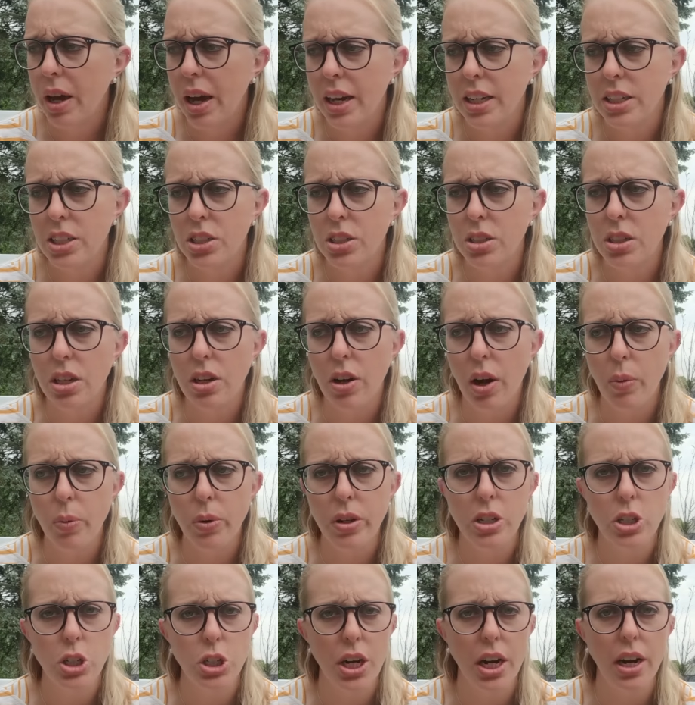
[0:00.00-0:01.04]
I just, you know, I
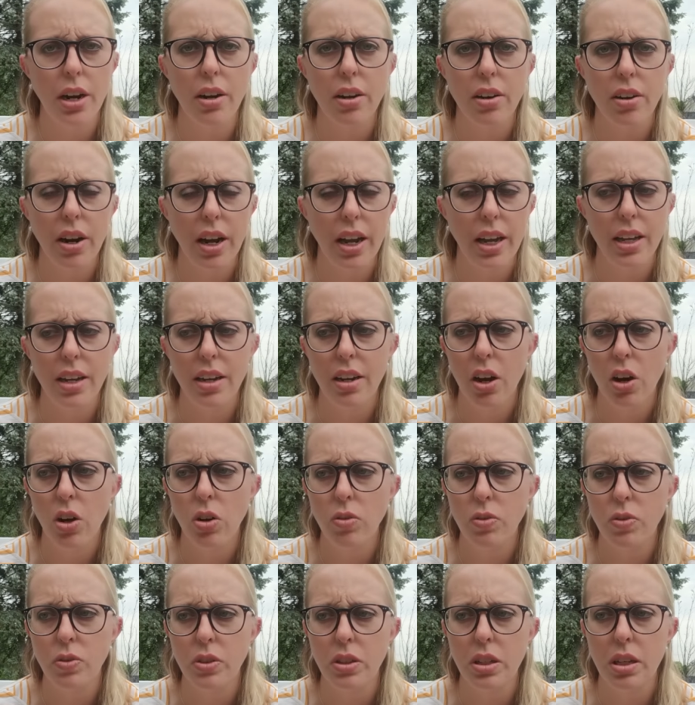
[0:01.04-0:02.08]
want to share, and
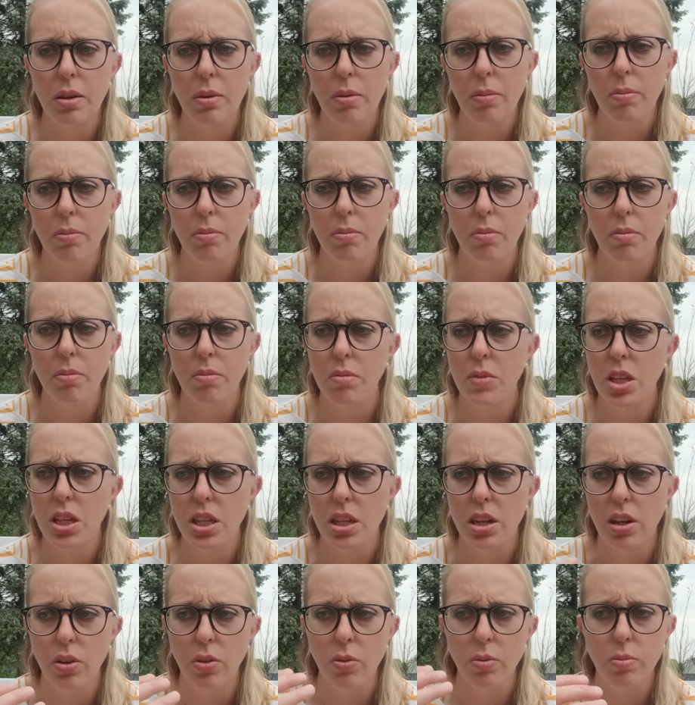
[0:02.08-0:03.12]
hopefully,
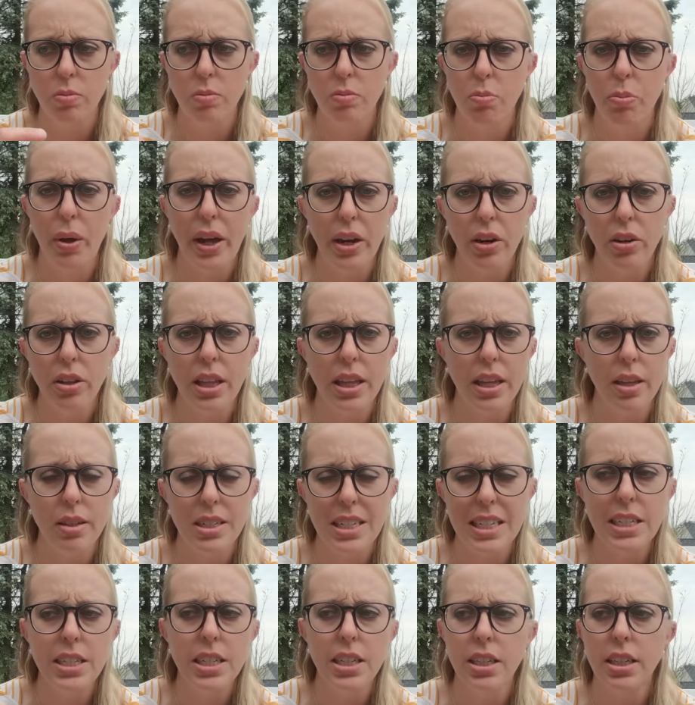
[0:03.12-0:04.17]
you know, better the
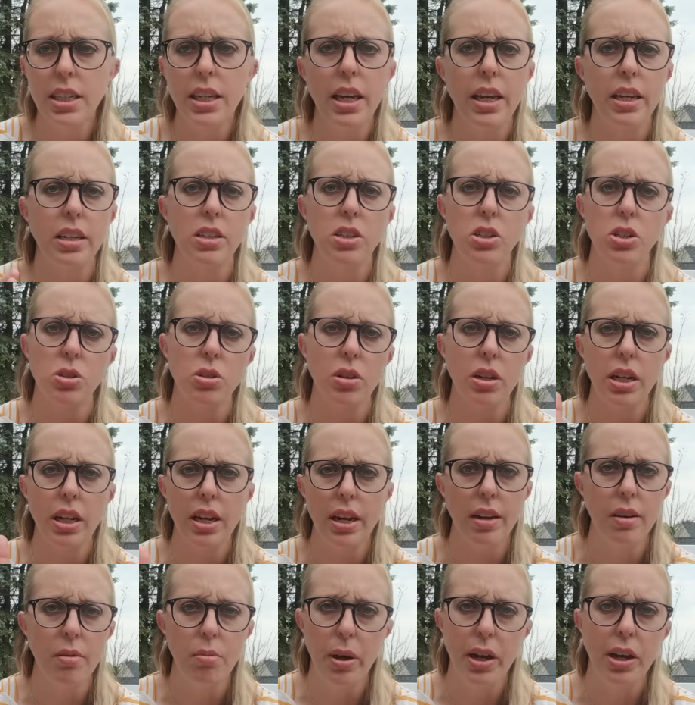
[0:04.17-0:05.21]
detailing
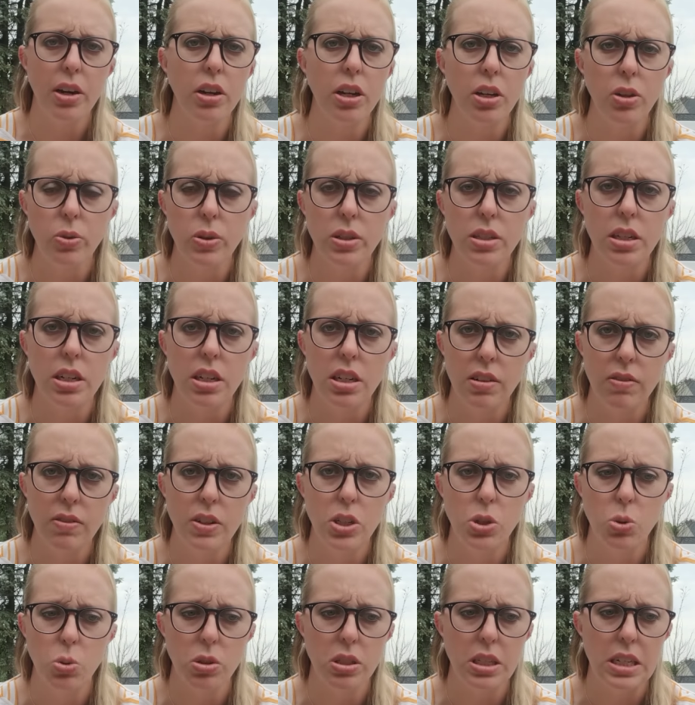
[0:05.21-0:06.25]
industry and better you as an
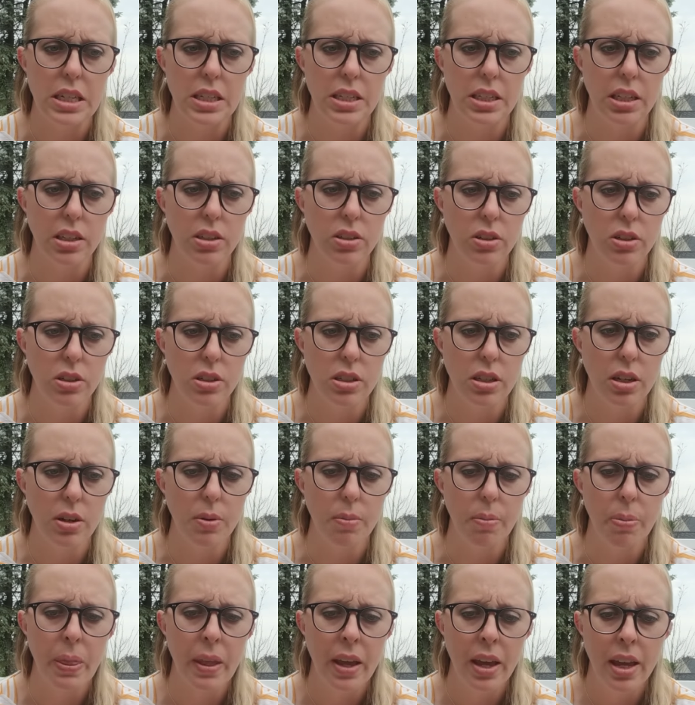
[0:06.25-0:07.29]
individual detailer.
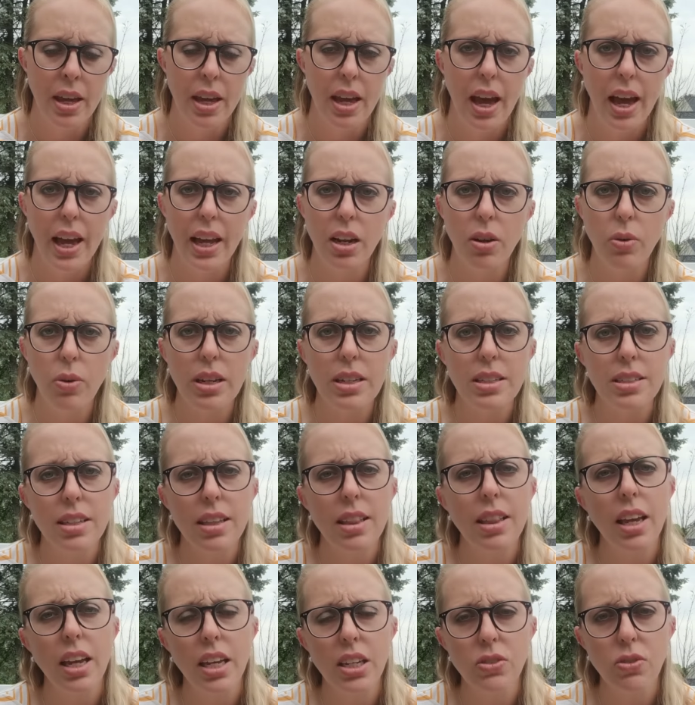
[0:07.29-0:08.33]
So anyways,
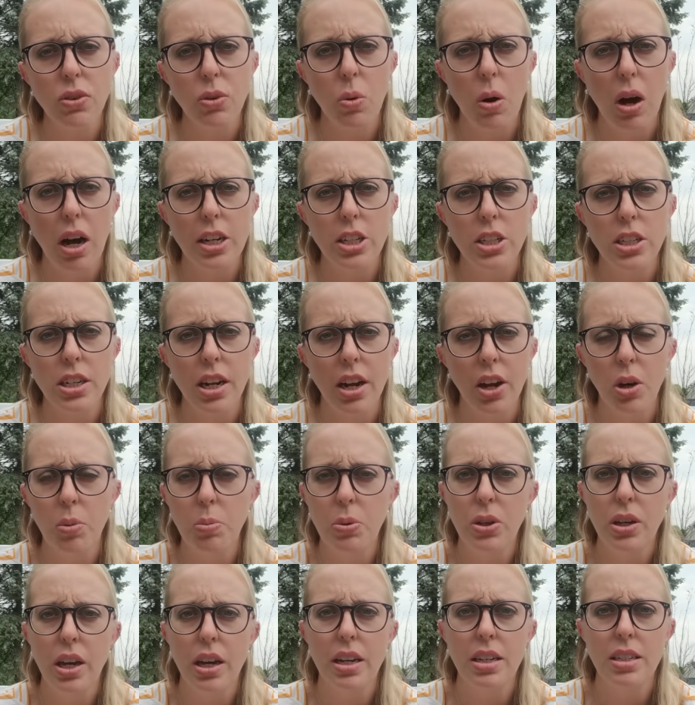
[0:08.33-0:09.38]
thanks for watching. I hope
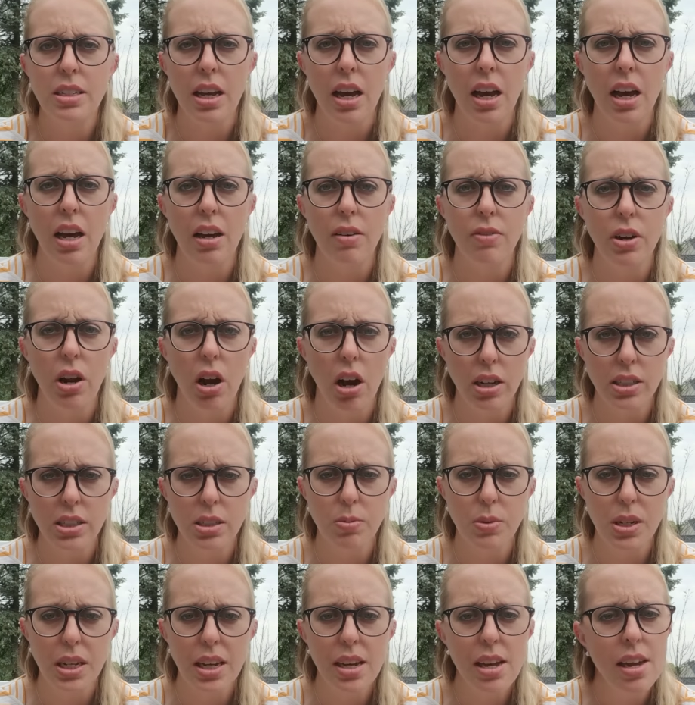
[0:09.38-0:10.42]
you guys have an
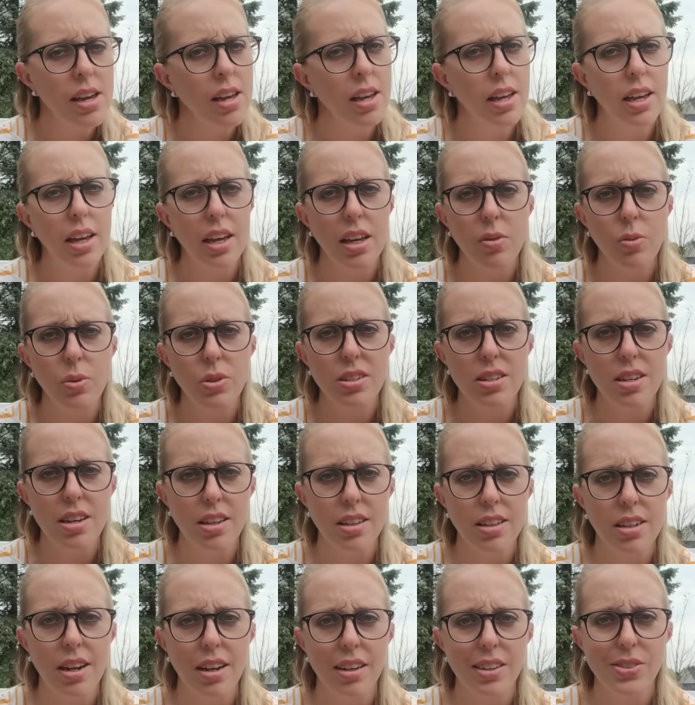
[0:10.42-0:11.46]
awesome day, and we'll see you
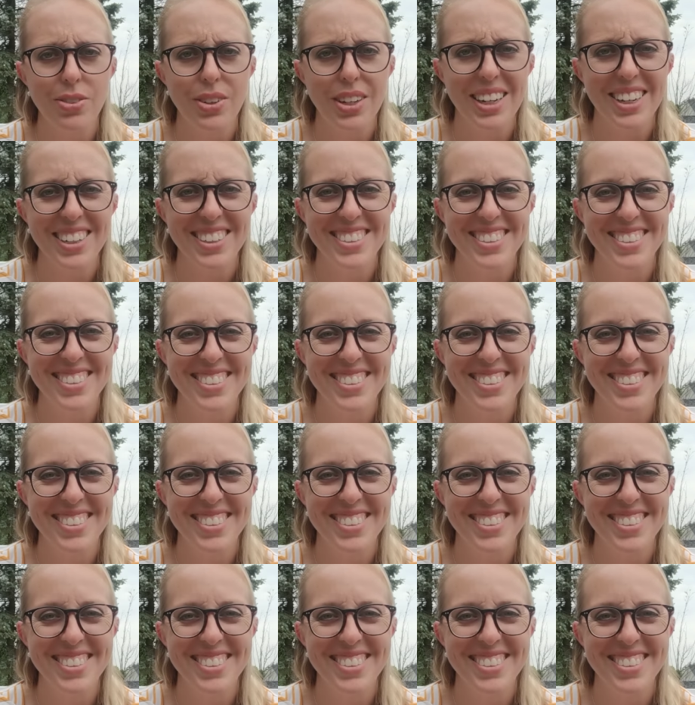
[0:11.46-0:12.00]
on the next video.